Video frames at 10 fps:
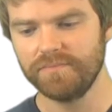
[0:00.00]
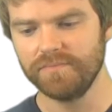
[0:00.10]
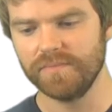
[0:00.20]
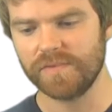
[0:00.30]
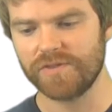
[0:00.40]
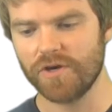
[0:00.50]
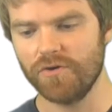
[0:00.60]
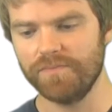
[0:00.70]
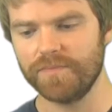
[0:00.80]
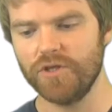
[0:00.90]

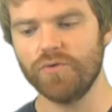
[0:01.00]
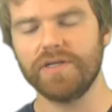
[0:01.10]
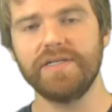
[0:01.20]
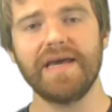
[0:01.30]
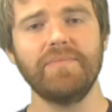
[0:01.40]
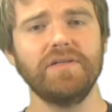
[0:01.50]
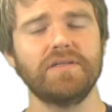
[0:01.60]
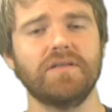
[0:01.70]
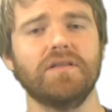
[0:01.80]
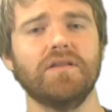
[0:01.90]
So you would
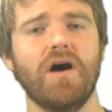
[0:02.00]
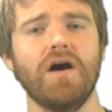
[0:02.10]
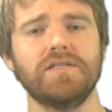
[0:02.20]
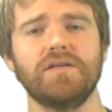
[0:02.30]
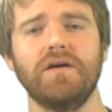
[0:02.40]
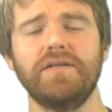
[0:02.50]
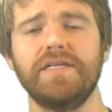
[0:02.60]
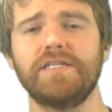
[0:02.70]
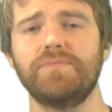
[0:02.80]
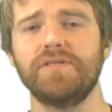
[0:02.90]
debit loss on
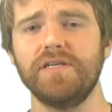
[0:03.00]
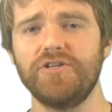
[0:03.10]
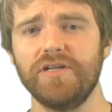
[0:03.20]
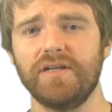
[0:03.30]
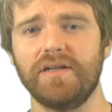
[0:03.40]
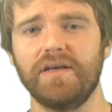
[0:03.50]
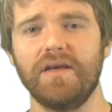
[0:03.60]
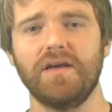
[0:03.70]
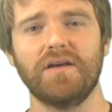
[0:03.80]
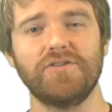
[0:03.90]
disposition
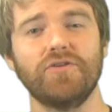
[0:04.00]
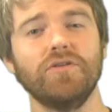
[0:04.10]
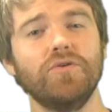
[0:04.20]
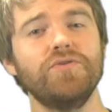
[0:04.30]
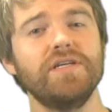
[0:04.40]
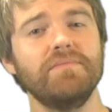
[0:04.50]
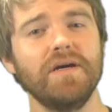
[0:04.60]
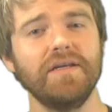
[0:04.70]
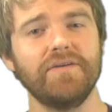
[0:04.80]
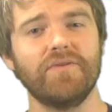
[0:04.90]
because you're losing
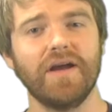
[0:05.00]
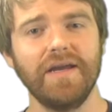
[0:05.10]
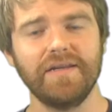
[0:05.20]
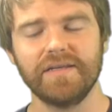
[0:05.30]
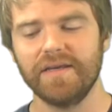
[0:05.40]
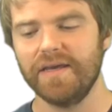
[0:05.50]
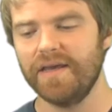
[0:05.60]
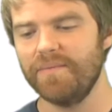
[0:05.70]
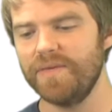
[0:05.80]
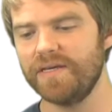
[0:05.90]
money, right?
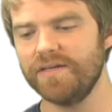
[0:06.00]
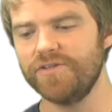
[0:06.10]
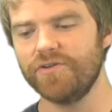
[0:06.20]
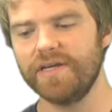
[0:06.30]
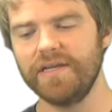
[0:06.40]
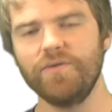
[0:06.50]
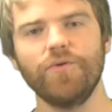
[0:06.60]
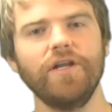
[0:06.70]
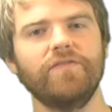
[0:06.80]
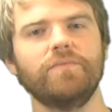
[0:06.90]
Because you're getting
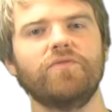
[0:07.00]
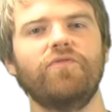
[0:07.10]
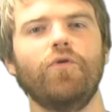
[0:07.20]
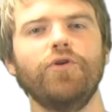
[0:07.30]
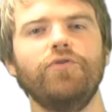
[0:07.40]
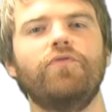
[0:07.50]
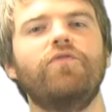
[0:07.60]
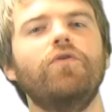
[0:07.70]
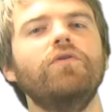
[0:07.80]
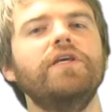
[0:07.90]
rid of it before you
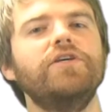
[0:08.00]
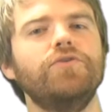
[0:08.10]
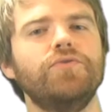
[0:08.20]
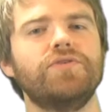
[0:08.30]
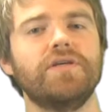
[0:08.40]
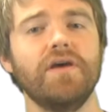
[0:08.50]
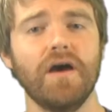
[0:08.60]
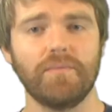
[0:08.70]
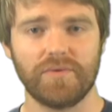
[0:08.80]
fully used it up.